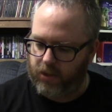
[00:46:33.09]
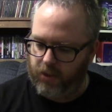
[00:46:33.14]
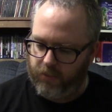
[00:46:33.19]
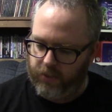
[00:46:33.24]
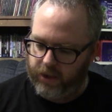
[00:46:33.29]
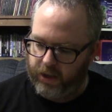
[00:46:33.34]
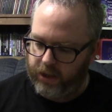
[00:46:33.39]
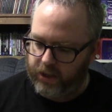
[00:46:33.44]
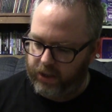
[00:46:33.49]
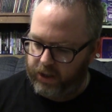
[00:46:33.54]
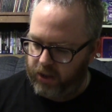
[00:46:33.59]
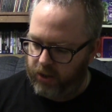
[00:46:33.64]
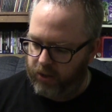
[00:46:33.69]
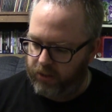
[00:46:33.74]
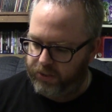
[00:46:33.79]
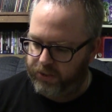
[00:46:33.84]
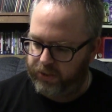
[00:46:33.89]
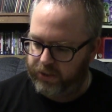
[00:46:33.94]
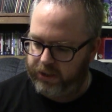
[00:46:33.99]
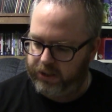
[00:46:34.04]
We're going to go
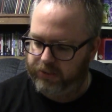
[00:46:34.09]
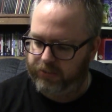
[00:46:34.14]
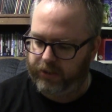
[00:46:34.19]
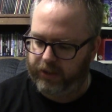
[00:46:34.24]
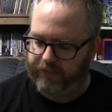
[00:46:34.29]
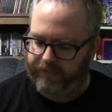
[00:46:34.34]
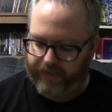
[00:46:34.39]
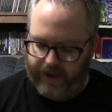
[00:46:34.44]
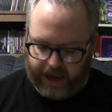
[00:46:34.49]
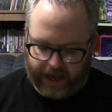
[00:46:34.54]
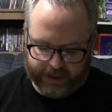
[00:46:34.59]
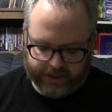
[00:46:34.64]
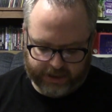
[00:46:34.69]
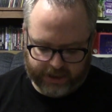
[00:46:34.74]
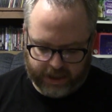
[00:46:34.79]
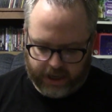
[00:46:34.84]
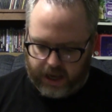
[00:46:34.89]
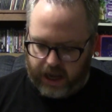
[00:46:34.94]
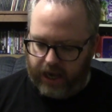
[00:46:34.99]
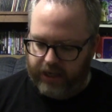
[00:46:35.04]
through this really
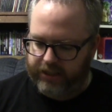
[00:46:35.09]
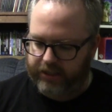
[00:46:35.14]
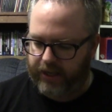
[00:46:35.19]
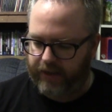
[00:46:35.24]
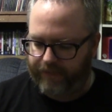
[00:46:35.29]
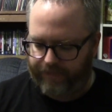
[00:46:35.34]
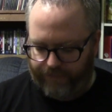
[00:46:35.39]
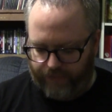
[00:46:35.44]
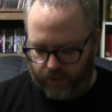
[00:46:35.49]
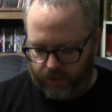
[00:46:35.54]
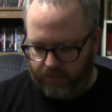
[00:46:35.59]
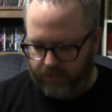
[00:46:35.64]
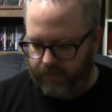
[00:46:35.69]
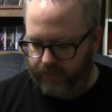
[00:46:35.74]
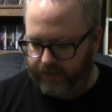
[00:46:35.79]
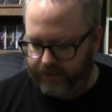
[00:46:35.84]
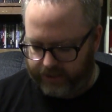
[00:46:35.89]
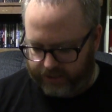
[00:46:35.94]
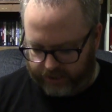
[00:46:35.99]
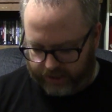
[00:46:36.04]
fast. Actually, I have four
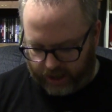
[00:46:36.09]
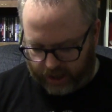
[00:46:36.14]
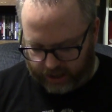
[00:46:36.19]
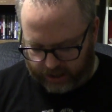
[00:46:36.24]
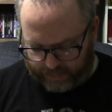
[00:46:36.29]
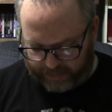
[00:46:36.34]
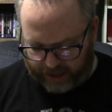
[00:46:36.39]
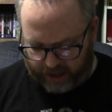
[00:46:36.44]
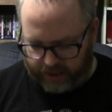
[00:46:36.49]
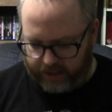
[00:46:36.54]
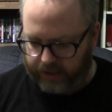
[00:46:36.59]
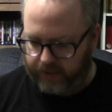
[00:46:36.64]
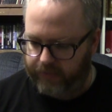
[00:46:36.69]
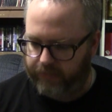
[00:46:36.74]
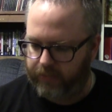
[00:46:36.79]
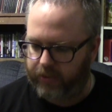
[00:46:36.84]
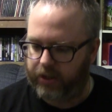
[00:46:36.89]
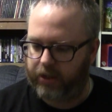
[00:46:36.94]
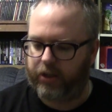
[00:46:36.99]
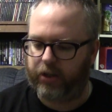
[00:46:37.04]
movies to talk about, and then
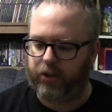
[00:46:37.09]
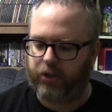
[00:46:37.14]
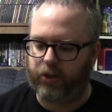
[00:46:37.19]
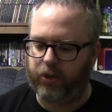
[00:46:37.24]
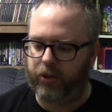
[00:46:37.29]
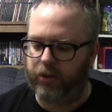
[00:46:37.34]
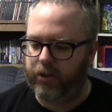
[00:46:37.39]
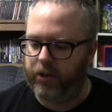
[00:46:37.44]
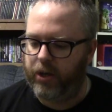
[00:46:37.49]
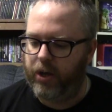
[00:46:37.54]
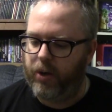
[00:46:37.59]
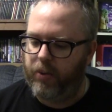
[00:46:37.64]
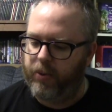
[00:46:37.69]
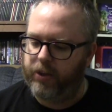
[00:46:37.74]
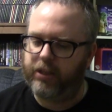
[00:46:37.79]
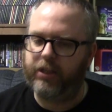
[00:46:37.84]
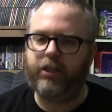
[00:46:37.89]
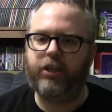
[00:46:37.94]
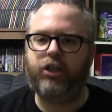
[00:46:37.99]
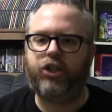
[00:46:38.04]
we're going to conclude
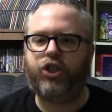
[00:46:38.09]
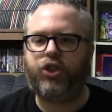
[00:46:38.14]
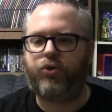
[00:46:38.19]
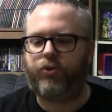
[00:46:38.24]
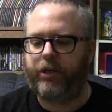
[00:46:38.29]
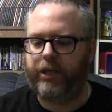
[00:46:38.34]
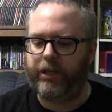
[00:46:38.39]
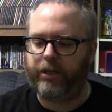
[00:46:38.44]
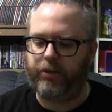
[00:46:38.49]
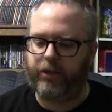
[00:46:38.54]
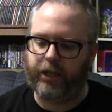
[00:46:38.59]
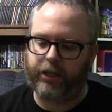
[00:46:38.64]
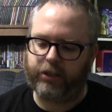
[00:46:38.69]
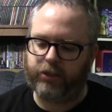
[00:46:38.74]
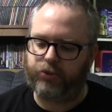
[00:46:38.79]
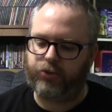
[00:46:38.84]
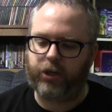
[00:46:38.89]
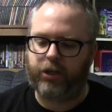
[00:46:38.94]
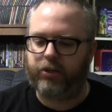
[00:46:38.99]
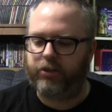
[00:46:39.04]
with a little treat that
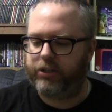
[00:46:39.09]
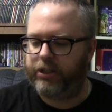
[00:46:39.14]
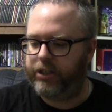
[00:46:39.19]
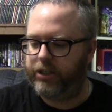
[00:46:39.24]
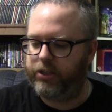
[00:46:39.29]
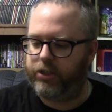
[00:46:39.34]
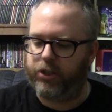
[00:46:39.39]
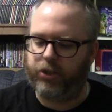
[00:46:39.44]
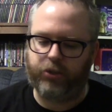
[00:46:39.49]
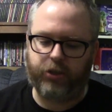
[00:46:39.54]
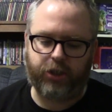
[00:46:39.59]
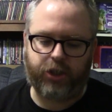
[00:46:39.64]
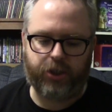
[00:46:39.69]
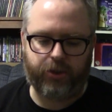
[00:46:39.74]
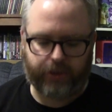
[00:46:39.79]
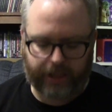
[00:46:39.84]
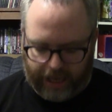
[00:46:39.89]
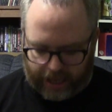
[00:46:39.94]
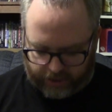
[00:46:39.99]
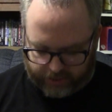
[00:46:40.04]
trickles into the two
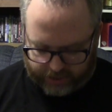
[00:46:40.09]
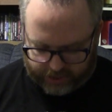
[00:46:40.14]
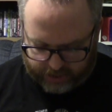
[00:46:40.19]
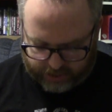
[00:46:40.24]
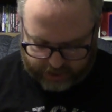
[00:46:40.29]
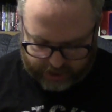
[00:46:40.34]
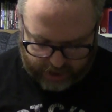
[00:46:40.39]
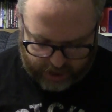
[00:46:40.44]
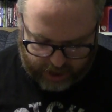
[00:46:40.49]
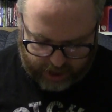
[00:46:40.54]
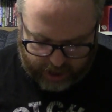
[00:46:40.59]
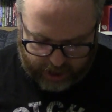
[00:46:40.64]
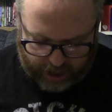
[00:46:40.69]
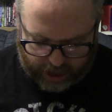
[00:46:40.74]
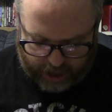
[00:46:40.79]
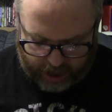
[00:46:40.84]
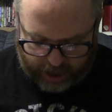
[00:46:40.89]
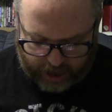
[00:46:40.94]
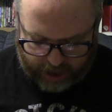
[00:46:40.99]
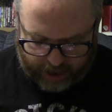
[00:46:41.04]
thousands,
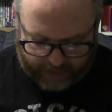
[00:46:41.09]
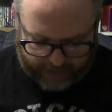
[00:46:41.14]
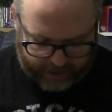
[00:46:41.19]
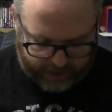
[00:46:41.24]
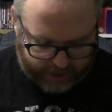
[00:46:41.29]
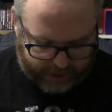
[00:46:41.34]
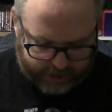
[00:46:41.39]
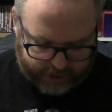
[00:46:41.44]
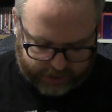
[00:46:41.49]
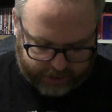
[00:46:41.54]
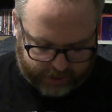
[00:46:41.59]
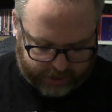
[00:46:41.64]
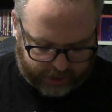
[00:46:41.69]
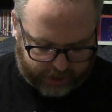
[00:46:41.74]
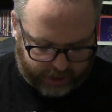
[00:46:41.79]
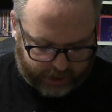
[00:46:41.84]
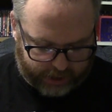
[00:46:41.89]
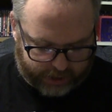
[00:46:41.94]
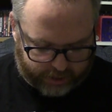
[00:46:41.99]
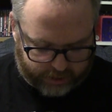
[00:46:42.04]
um, because it's a
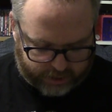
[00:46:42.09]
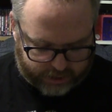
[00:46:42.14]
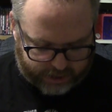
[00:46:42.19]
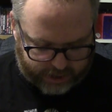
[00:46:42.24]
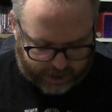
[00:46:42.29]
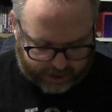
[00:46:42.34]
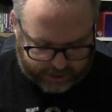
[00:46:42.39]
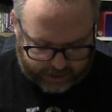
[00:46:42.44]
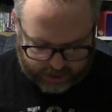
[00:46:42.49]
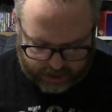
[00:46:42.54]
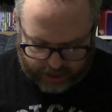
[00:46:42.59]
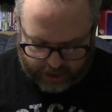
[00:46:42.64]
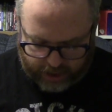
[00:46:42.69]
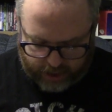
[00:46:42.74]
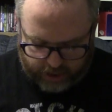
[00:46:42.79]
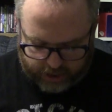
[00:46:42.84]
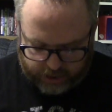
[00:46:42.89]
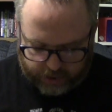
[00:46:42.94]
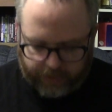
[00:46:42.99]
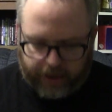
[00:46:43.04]
collector set.
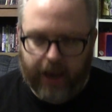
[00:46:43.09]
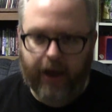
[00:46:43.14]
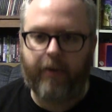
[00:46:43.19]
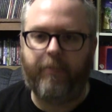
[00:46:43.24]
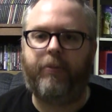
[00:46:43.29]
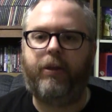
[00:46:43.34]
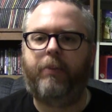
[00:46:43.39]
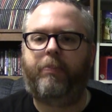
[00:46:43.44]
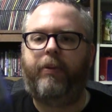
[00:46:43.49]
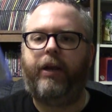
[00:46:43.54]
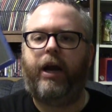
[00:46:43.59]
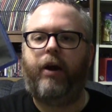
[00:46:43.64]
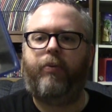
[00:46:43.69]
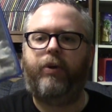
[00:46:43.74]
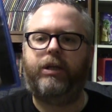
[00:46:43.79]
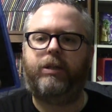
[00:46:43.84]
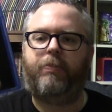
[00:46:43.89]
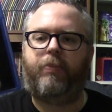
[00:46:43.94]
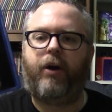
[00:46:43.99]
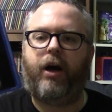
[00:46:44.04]
So we have The Blair
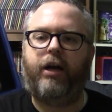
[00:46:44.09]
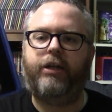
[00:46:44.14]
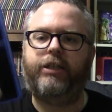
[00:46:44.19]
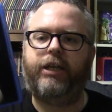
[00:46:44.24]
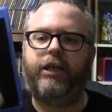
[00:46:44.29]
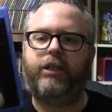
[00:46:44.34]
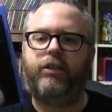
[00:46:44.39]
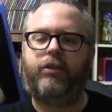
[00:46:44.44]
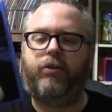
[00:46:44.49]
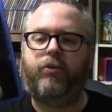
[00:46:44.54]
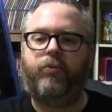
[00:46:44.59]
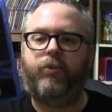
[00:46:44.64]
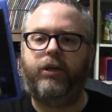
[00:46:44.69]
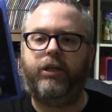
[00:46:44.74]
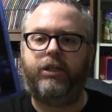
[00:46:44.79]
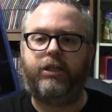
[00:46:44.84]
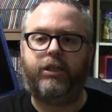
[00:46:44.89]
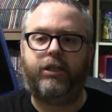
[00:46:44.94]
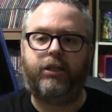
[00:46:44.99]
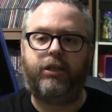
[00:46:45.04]
Witch Project,
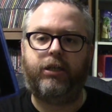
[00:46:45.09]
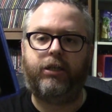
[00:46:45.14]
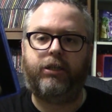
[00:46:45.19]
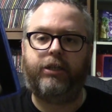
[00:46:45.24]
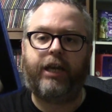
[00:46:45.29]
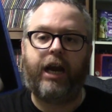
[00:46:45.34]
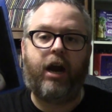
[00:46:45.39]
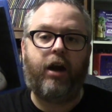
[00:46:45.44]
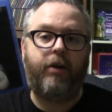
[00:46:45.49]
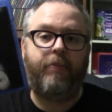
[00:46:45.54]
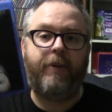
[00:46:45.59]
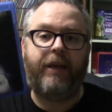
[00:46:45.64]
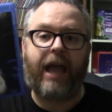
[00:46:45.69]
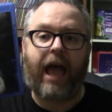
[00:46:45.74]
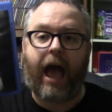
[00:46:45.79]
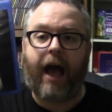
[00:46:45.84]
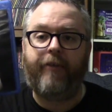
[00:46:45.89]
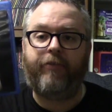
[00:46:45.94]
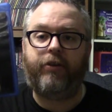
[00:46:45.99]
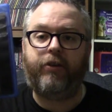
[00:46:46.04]
which scared me
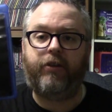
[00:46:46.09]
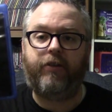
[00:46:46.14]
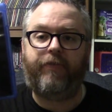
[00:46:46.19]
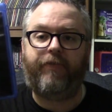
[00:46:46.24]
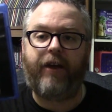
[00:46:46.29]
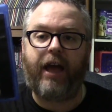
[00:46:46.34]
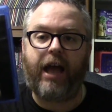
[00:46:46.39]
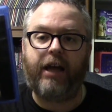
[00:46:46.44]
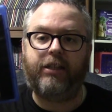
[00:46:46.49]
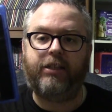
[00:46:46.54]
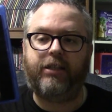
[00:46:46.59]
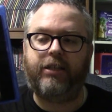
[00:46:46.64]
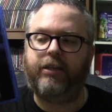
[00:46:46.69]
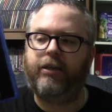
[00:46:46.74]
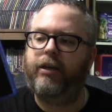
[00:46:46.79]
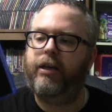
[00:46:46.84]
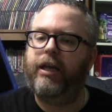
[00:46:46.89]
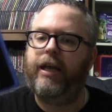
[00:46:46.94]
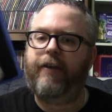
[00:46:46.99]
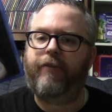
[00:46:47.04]
after the fact,
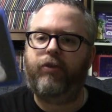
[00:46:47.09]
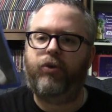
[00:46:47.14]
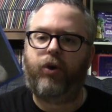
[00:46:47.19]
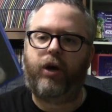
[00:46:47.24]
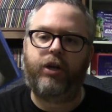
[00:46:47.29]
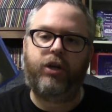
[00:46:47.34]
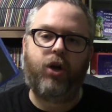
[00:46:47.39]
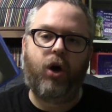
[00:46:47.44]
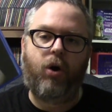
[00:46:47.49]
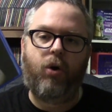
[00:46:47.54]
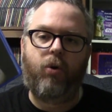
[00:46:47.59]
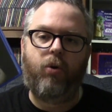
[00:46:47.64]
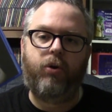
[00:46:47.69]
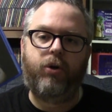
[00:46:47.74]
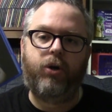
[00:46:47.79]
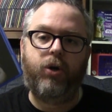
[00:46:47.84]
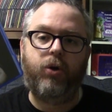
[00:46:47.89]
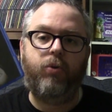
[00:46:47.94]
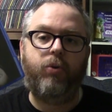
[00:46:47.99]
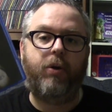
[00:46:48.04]
even though I know
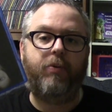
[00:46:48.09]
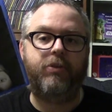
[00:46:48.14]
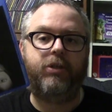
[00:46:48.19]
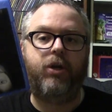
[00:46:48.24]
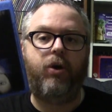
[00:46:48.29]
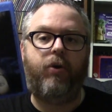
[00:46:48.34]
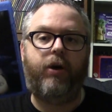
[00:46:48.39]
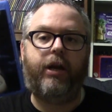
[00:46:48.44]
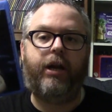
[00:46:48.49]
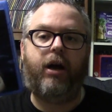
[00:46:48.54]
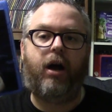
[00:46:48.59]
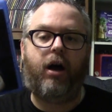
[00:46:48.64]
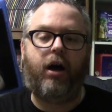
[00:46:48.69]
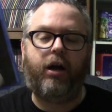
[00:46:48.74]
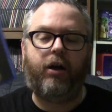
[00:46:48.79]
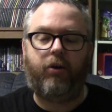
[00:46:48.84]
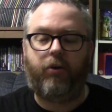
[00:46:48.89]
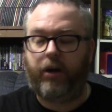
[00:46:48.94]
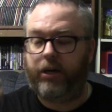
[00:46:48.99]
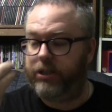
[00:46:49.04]
knew what was going
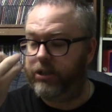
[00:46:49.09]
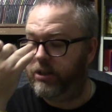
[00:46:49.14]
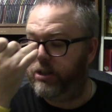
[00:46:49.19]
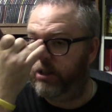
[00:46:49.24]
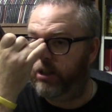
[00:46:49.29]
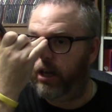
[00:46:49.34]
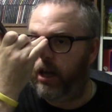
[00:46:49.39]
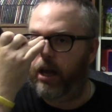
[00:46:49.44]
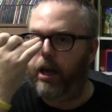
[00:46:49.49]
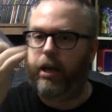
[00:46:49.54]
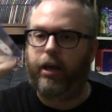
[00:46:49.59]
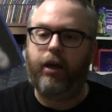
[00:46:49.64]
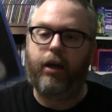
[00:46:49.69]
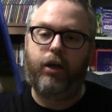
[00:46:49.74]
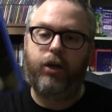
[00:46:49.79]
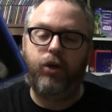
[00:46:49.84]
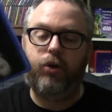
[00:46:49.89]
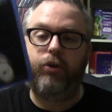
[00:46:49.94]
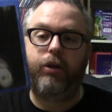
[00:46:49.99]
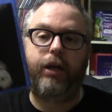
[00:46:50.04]
on, or I should say
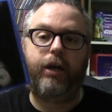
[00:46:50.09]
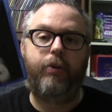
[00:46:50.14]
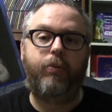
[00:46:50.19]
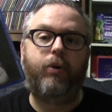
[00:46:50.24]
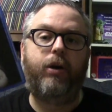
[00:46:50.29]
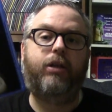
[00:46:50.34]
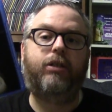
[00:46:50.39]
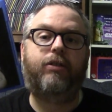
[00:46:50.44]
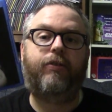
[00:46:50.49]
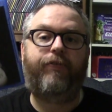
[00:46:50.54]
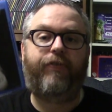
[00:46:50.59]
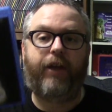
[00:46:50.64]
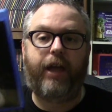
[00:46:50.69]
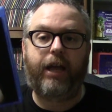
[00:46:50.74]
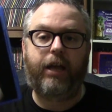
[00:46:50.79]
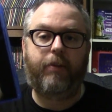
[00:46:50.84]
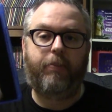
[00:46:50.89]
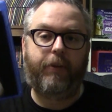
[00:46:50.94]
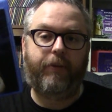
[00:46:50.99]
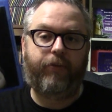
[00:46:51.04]
knew that it was
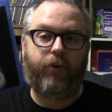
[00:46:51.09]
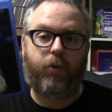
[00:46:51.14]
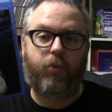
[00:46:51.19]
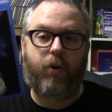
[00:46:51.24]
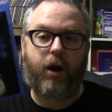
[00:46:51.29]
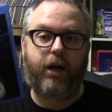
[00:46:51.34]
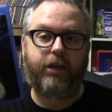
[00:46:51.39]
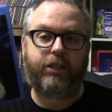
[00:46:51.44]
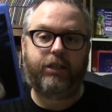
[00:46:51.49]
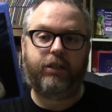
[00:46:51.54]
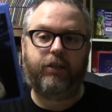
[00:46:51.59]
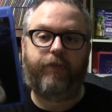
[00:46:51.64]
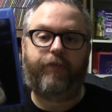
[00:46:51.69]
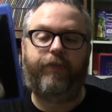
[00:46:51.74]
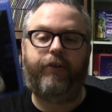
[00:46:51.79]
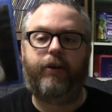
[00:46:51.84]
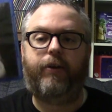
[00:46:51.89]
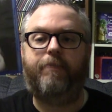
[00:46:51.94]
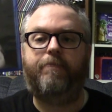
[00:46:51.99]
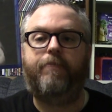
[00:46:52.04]
fake before watching the
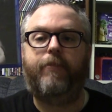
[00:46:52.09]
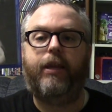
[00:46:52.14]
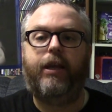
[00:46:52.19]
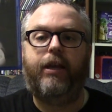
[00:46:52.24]
film.